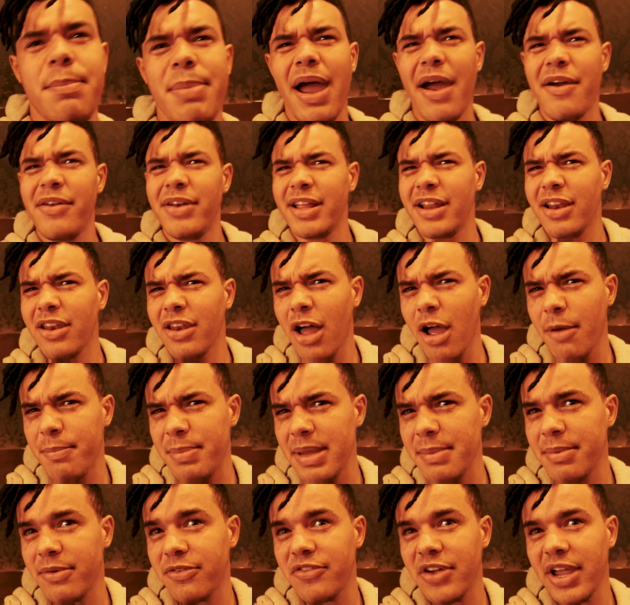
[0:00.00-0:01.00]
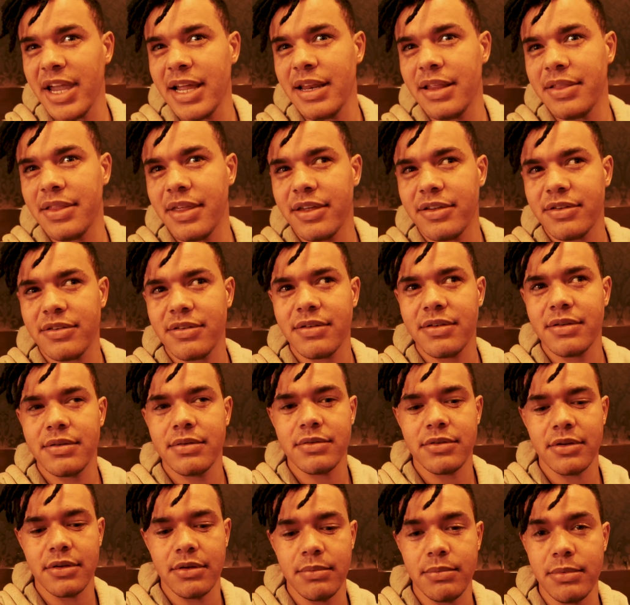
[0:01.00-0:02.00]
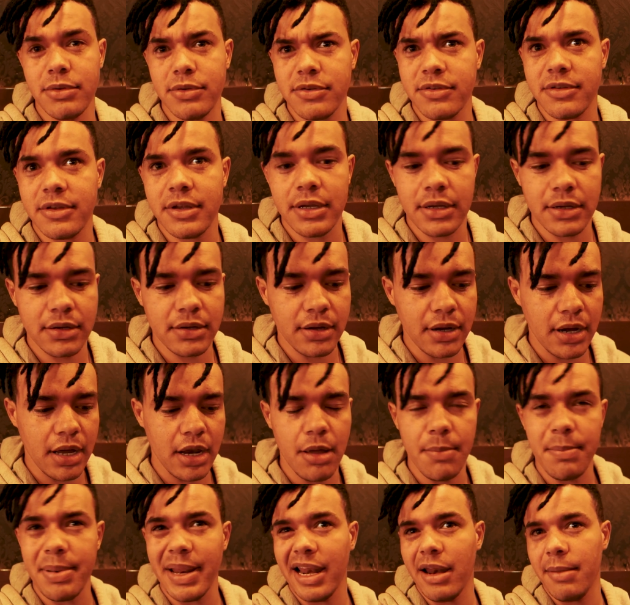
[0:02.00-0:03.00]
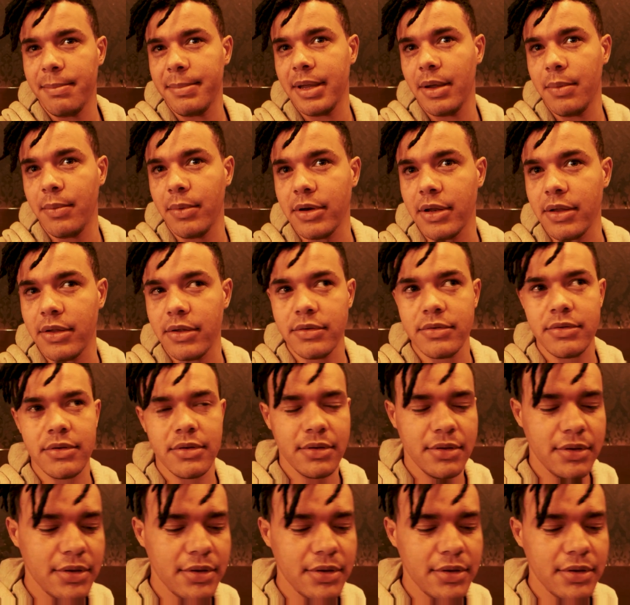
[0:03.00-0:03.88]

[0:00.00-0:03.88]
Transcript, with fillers: Apparently a lot of people fail at this, so we'll see. I don't plan on being one of those.